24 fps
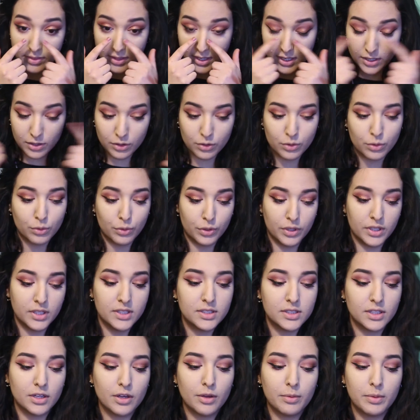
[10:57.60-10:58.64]
the inner corner,
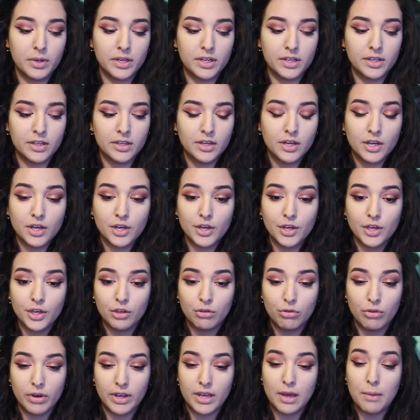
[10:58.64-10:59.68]
so I'm going to
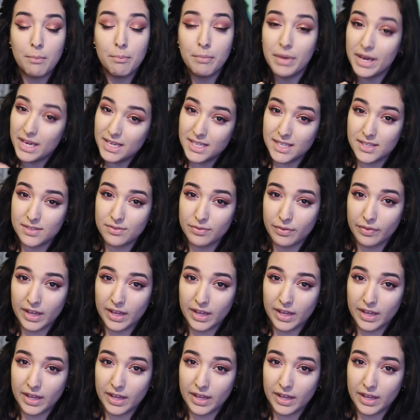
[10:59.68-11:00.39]
create a base for